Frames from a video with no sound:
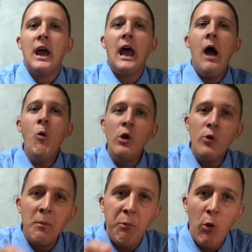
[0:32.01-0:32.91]
And I want
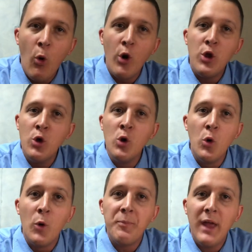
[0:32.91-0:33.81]
to implore
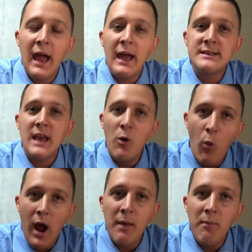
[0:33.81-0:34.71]
you as a
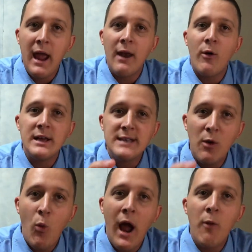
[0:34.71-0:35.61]
white man or as
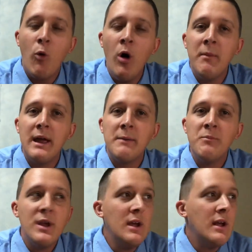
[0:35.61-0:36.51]
a white woman